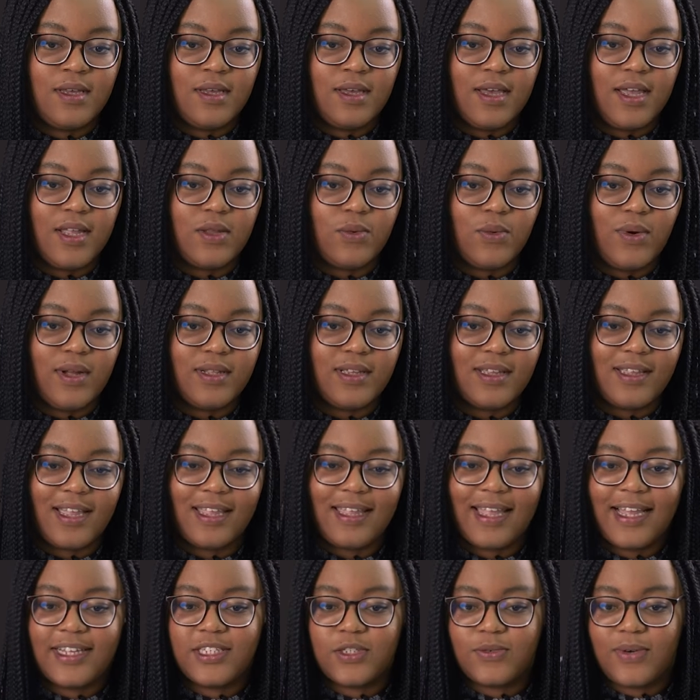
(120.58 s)
and 1, and I
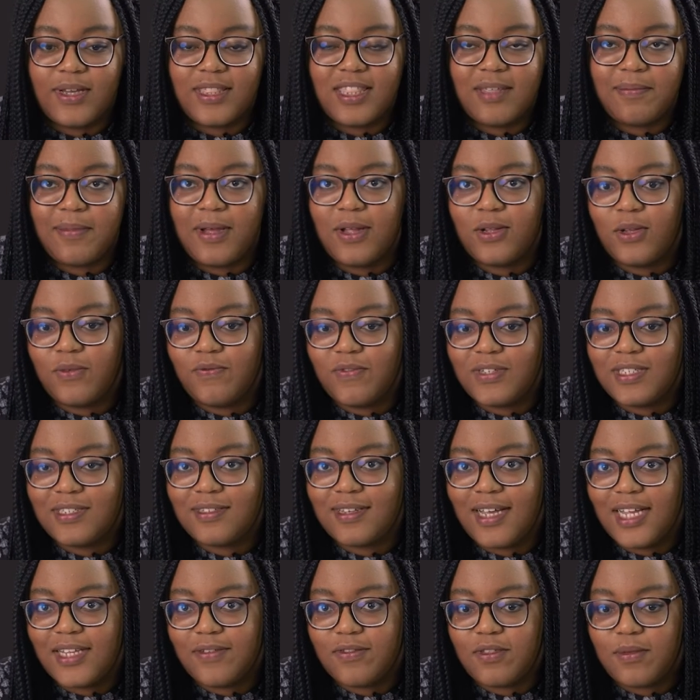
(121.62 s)
like to write them out on this
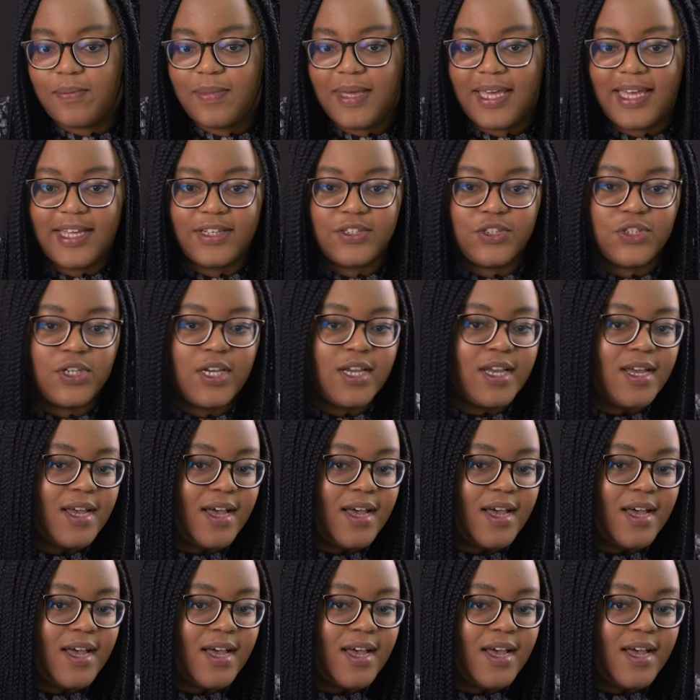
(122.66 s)
side of the page